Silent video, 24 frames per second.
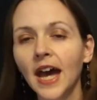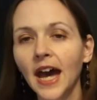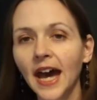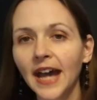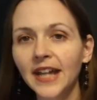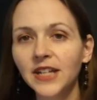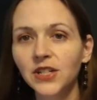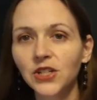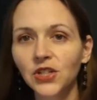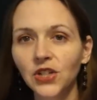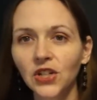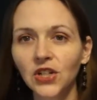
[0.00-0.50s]

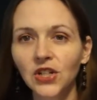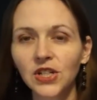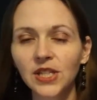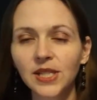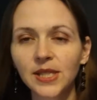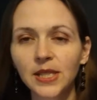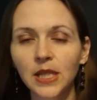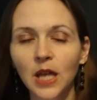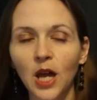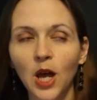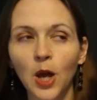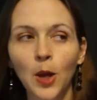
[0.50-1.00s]
I took
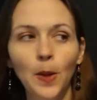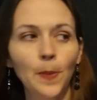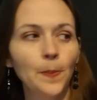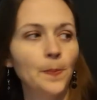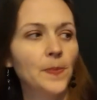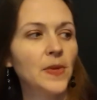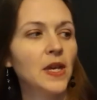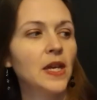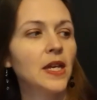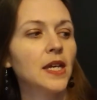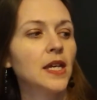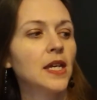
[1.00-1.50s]

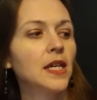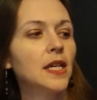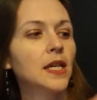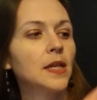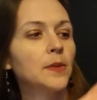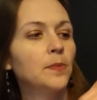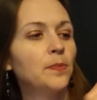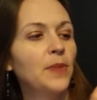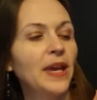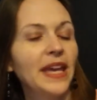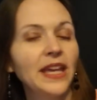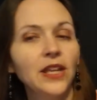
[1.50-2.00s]
some
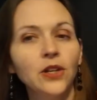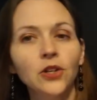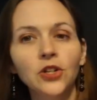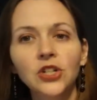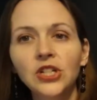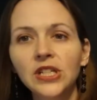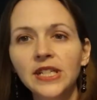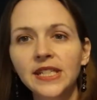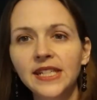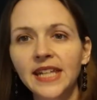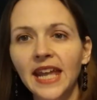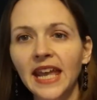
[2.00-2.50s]

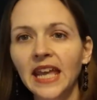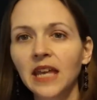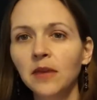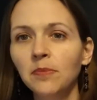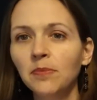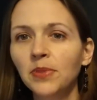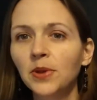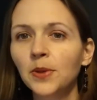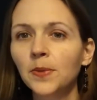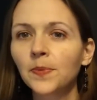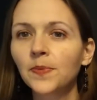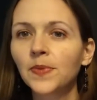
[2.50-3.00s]
painter's
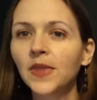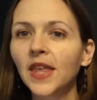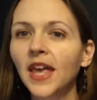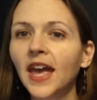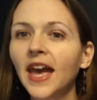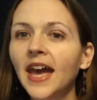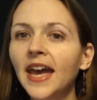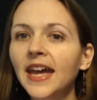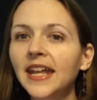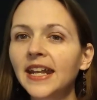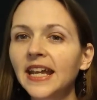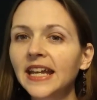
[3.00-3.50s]
tape
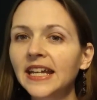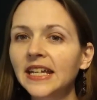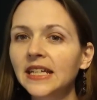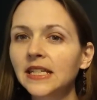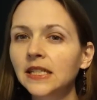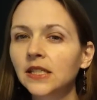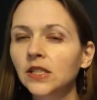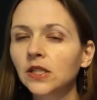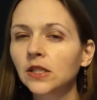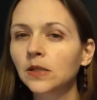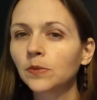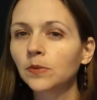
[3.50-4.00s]
and
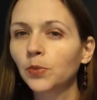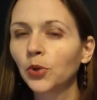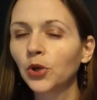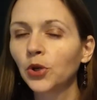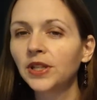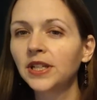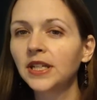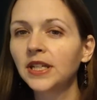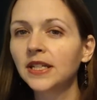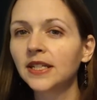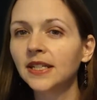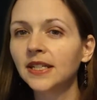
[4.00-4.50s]
I
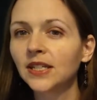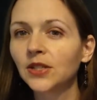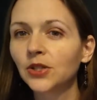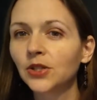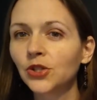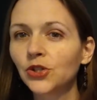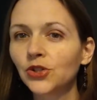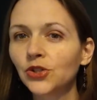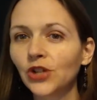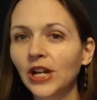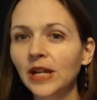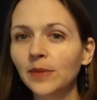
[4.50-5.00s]
put it in
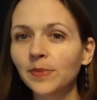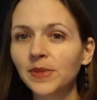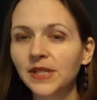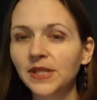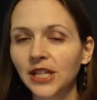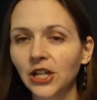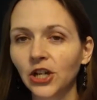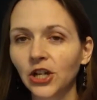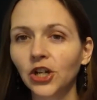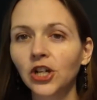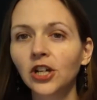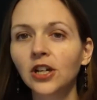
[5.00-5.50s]
stripes
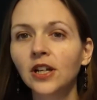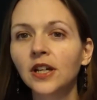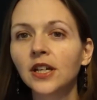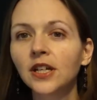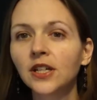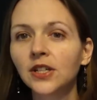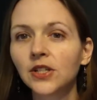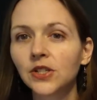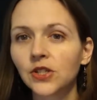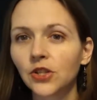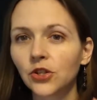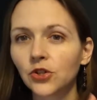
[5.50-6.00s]
here.
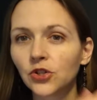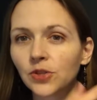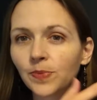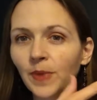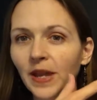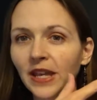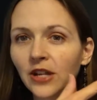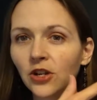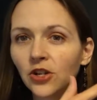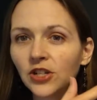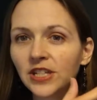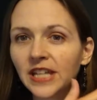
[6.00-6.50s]
So there's
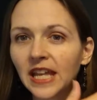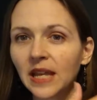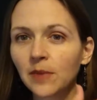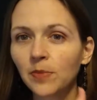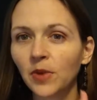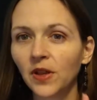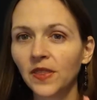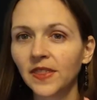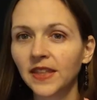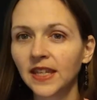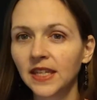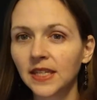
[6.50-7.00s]
painter tape
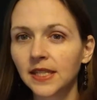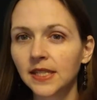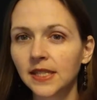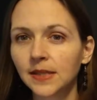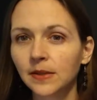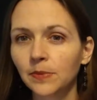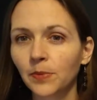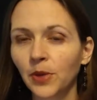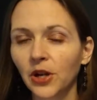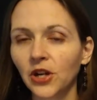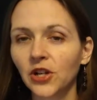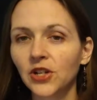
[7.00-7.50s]
on
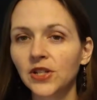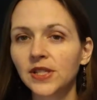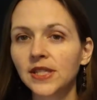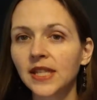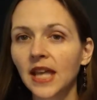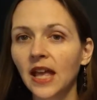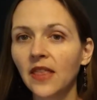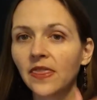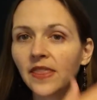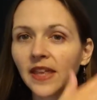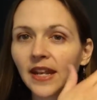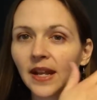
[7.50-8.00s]
these parts,
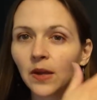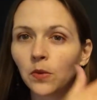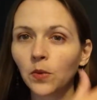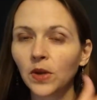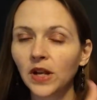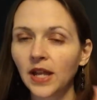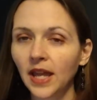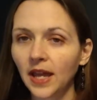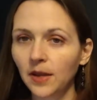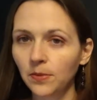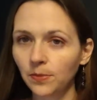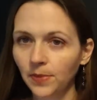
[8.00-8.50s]
and then I
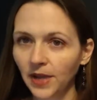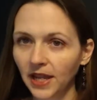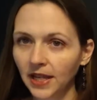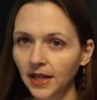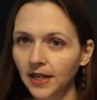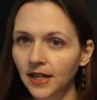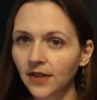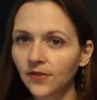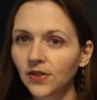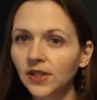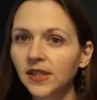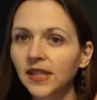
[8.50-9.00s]
went ahead and
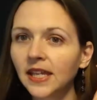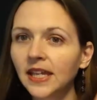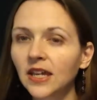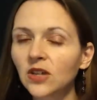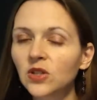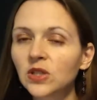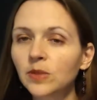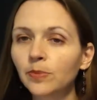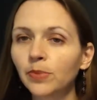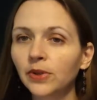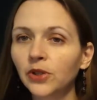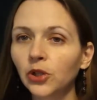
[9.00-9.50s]
painted everything
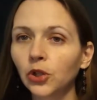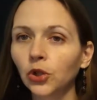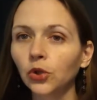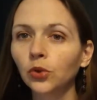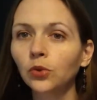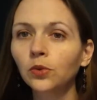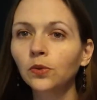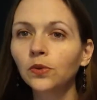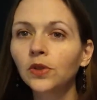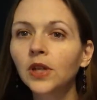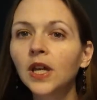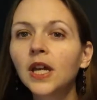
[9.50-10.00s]
else
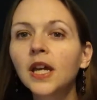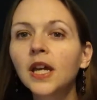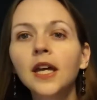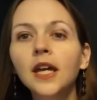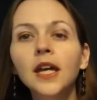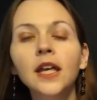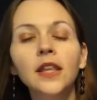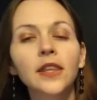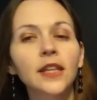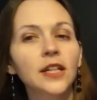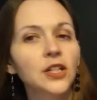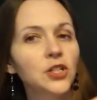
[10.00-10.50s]
blue.
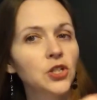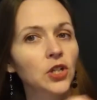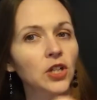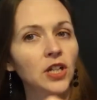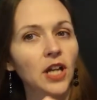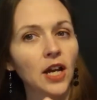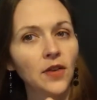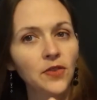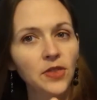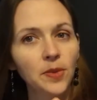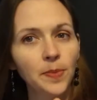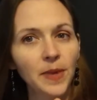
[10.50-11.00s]
And I took
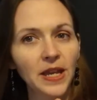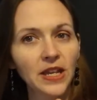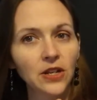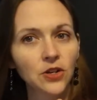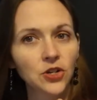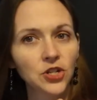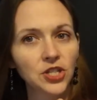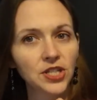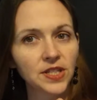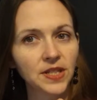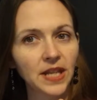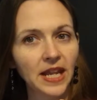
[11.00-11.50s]
off the
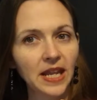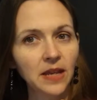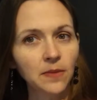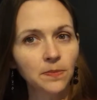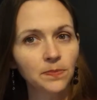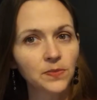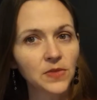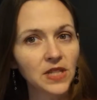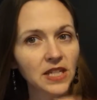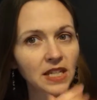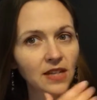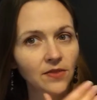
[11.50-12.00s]
painter's
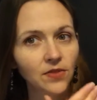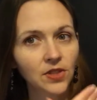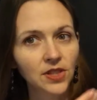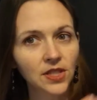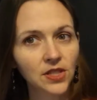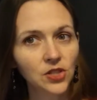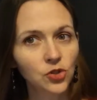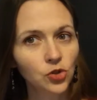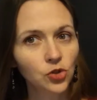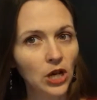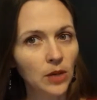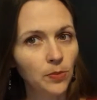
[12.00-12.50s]
tape to give it the
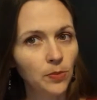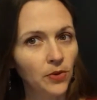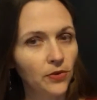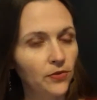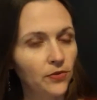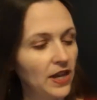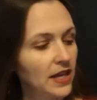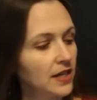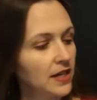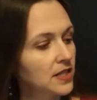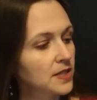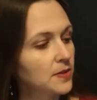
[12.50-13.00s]
stripe
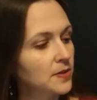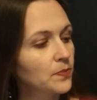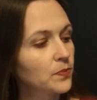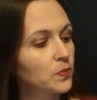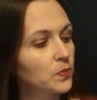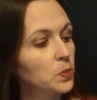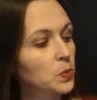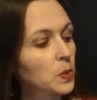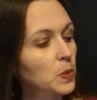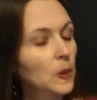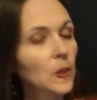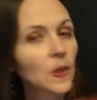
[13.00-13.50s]
effect.
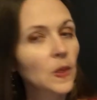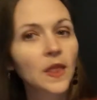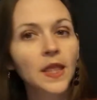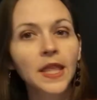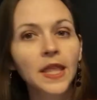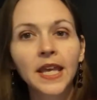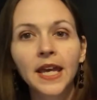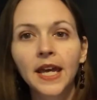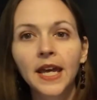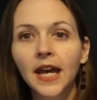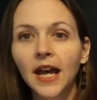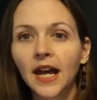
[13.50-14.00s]

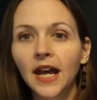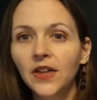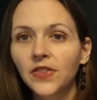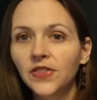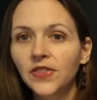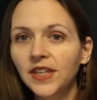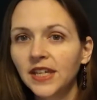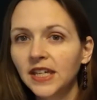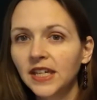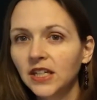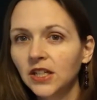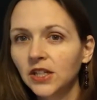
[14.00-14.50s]
And
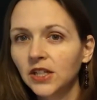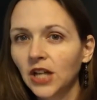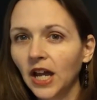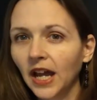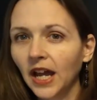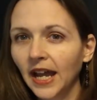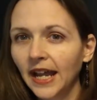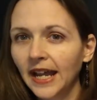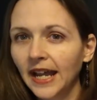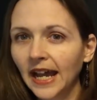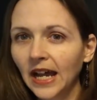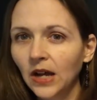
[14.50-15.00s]
then
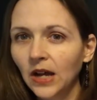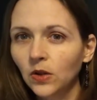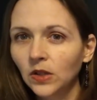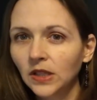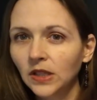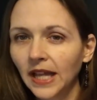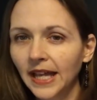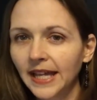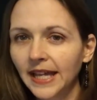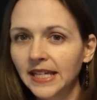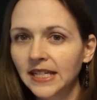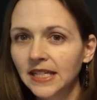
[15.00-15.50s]
I
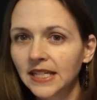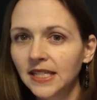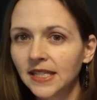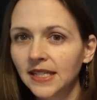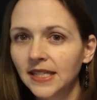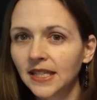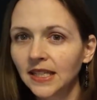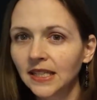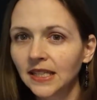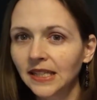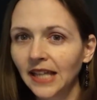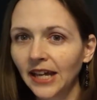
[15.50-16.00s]
outlined
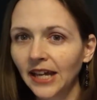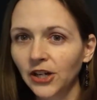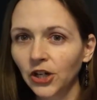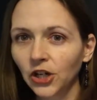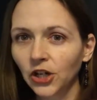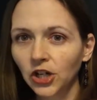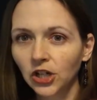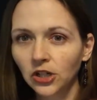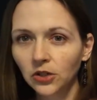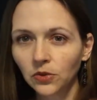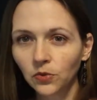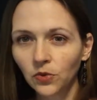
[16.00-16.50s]
the
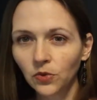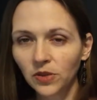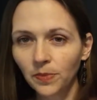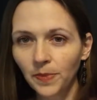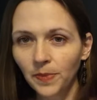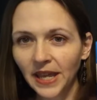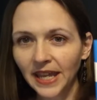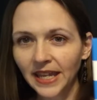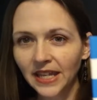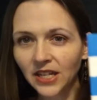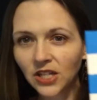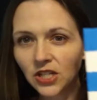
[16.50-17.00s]
letter with
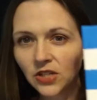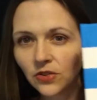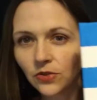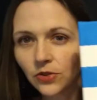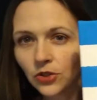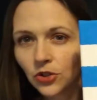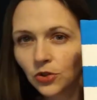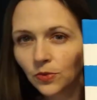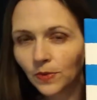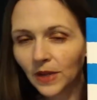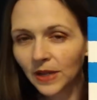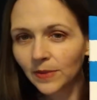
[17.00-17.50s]
paint.
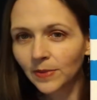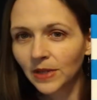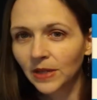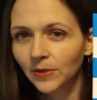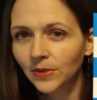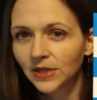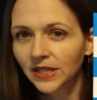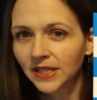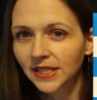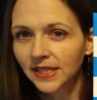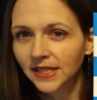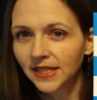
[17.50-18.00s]
You might be
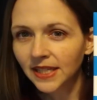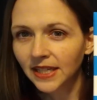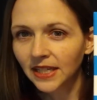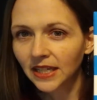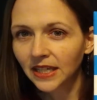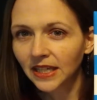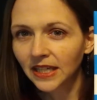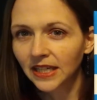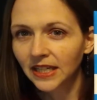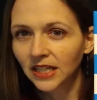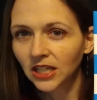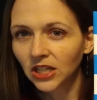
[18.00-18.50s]
able to
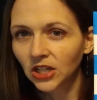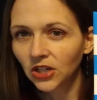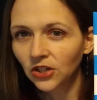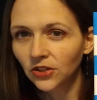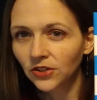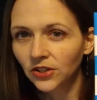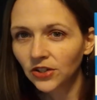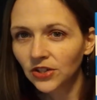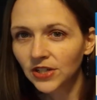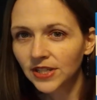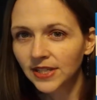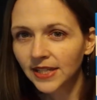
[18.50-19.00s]
see in here,
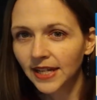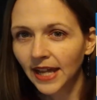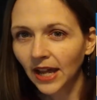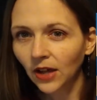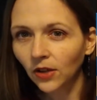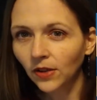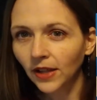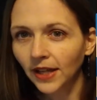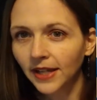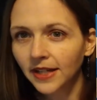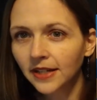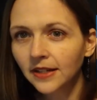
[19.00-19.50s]
there is an
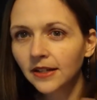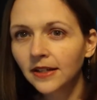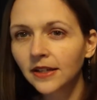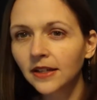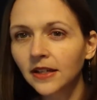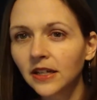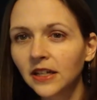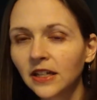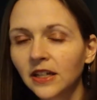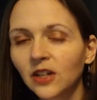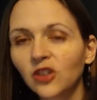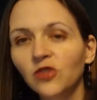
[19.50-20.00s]
outline
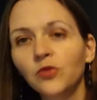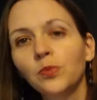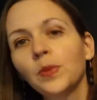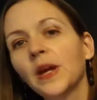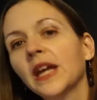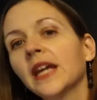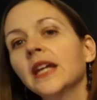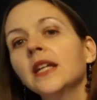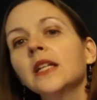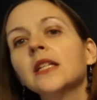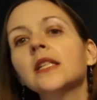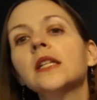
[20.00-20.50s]
of
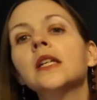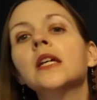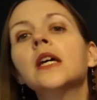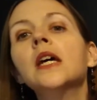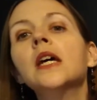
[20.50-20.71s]
paint.